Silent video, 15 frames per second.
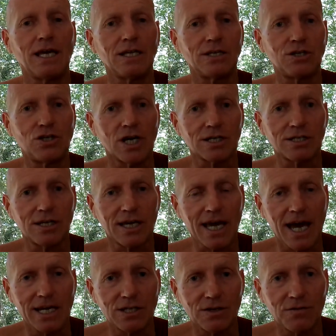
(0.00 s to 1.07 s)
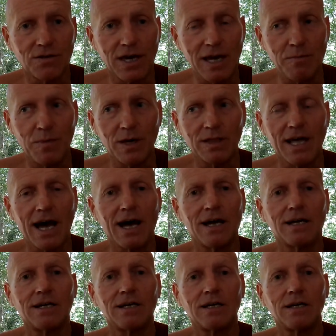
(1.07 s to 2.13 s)
It's just a case of keeping
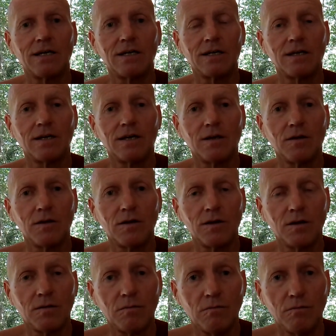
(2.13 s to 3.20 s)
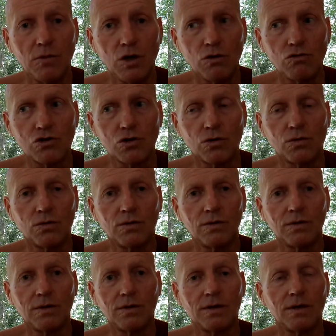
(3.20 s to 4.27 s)
that mutual
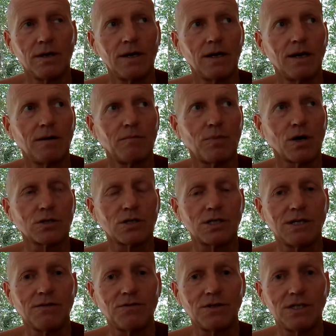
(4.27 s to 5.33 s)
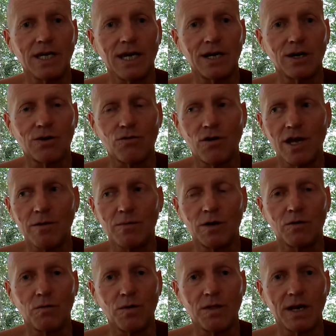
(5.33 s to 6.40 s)
positivity and
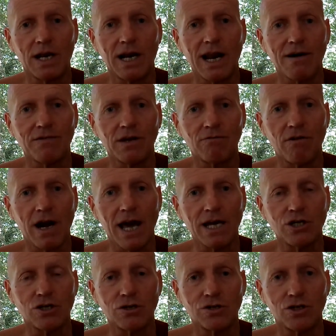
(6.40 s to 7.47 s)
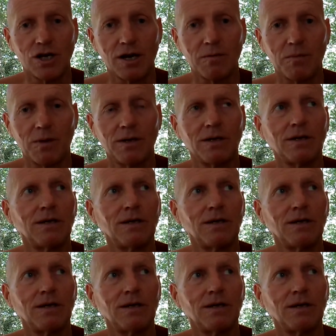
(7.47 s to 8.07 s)
agreement within a loving relationship